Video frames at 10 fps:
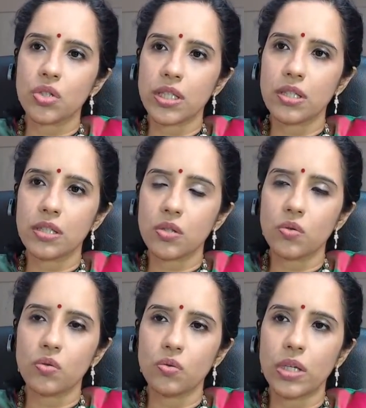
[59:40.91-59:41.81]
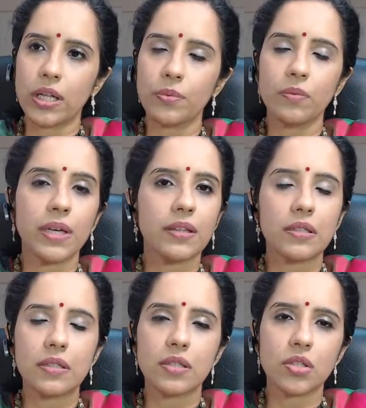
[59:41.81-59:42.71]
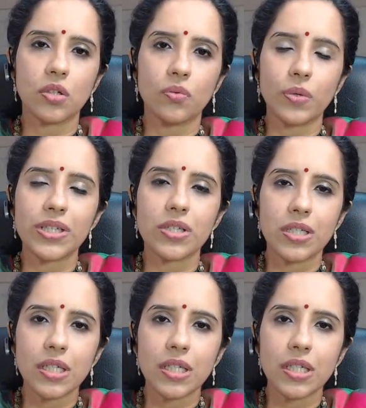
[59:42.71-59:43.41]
teach to help you make the decision on which